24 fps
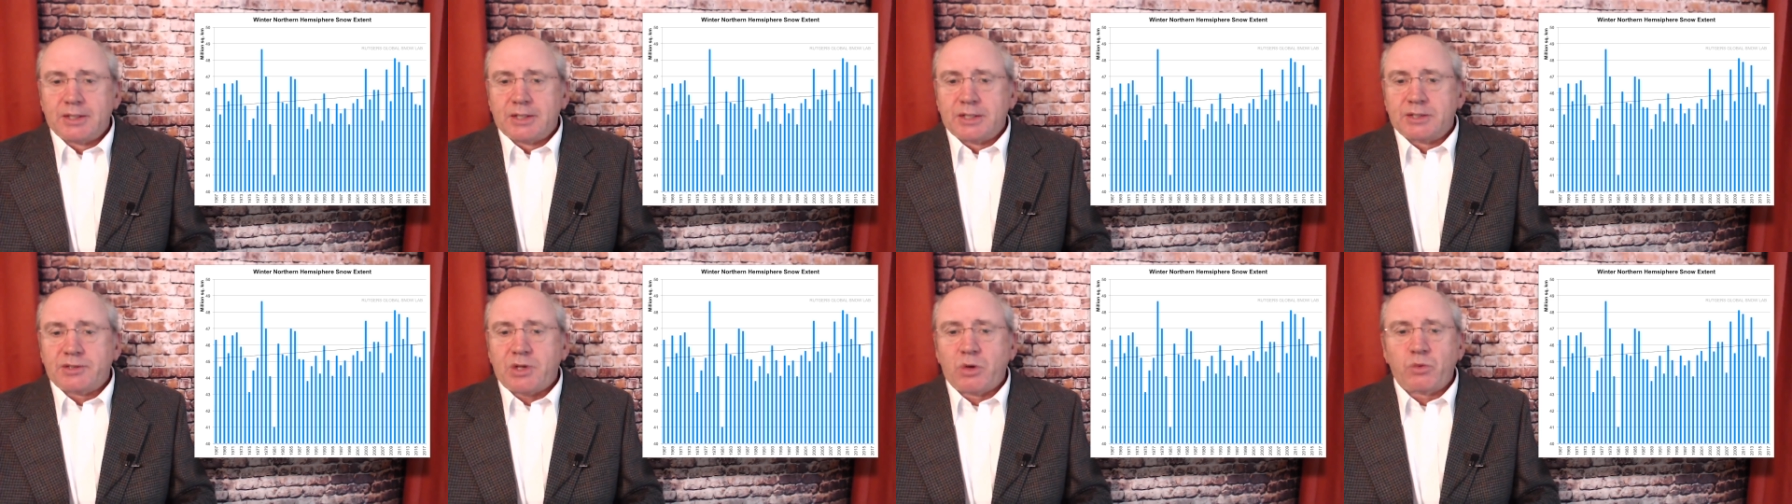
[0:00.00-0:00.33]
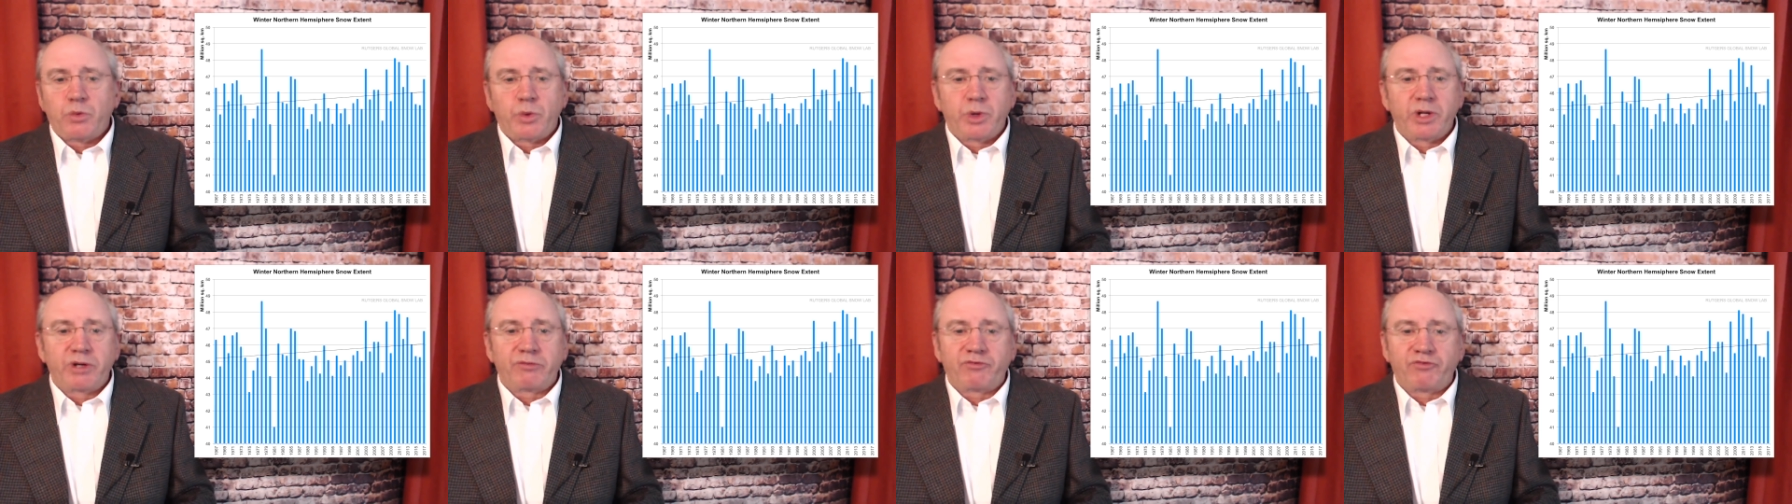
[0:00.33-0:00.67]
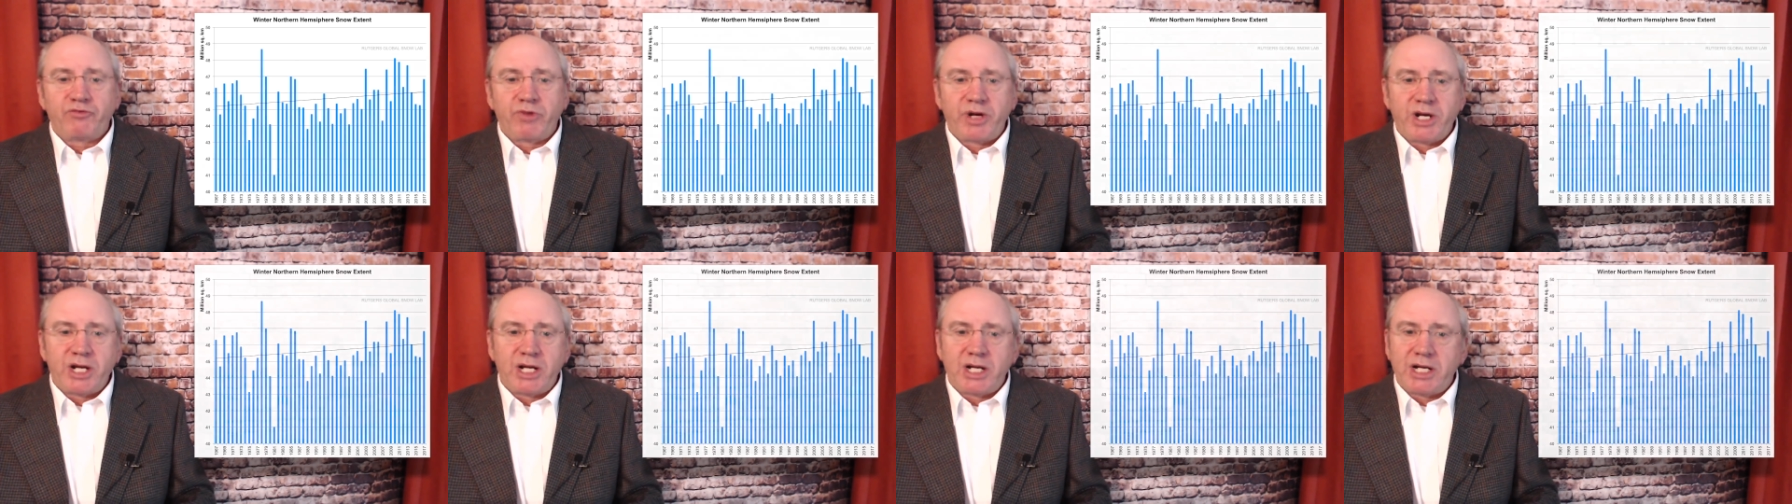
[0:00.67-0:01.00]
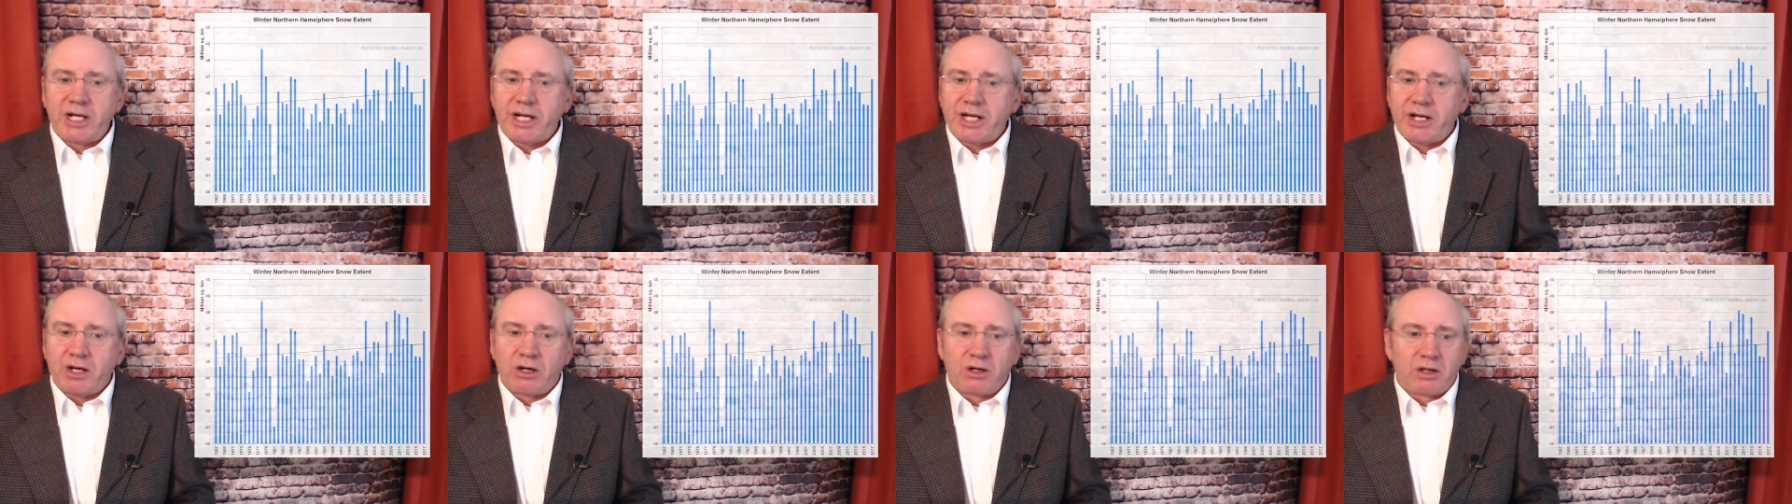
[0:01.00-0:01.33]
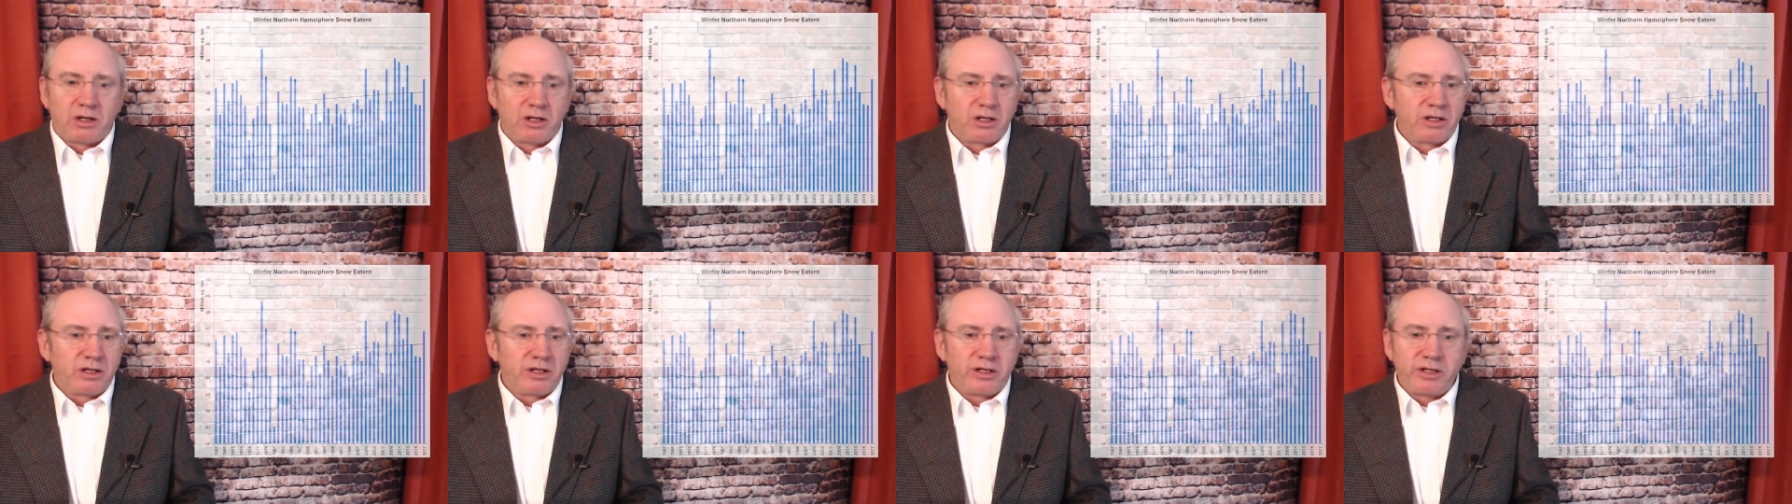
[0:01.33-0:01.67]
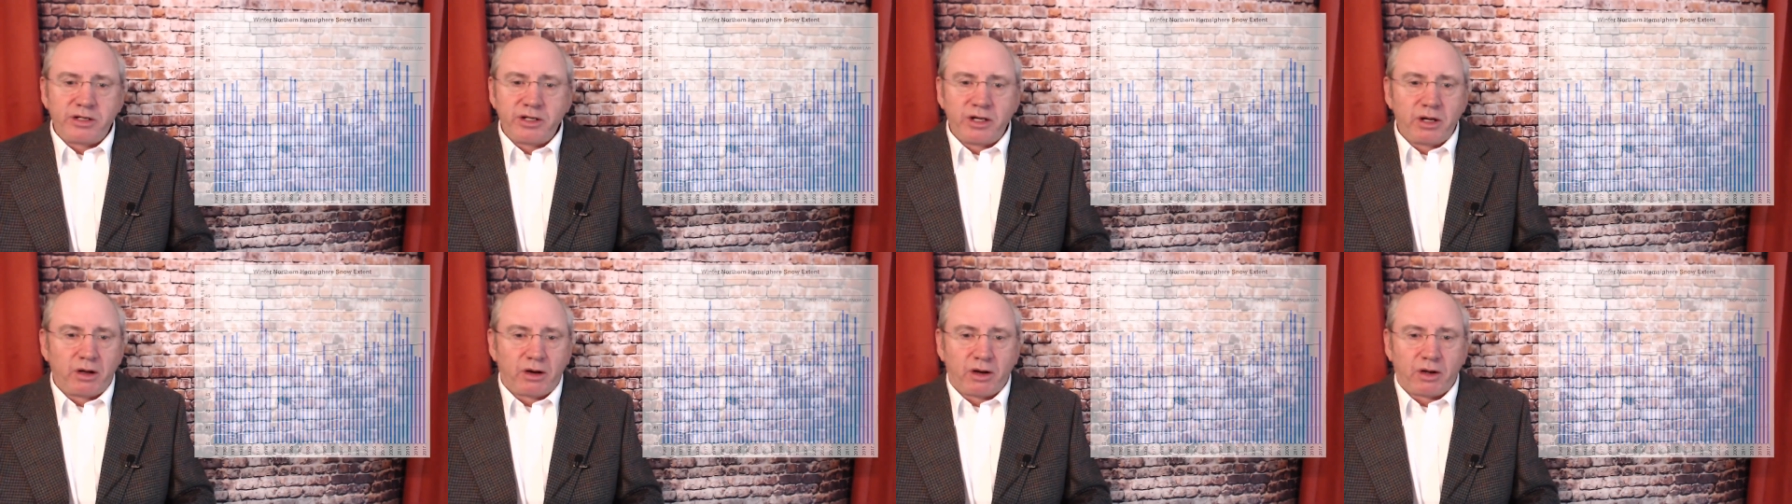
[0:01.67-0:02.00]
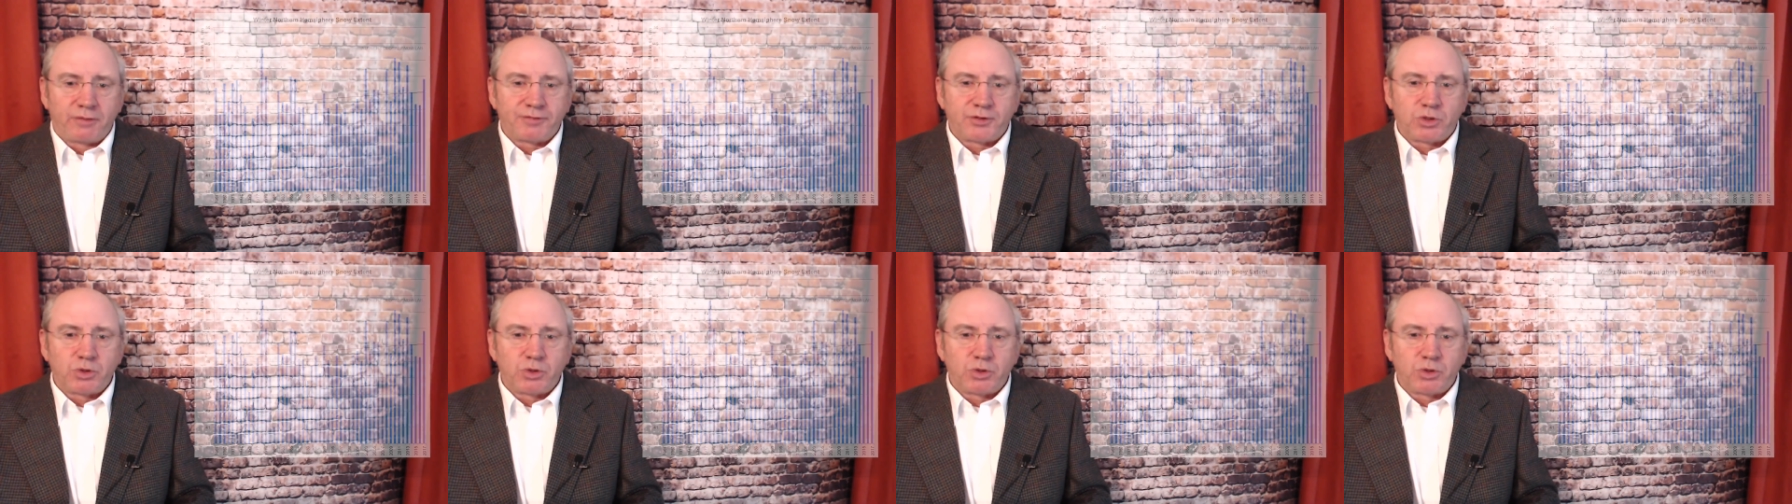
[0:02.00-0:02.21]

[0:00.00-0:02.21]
So, we're really not off